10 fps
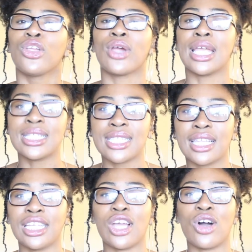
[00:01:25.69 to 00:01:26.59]
you're
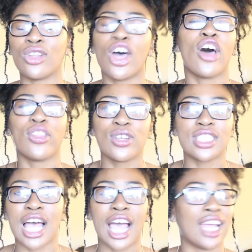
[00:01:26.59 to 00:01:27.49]
instantly on the other
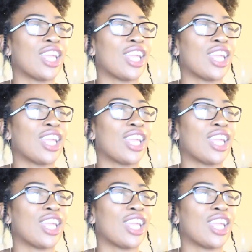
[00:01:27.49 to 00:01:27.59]
side.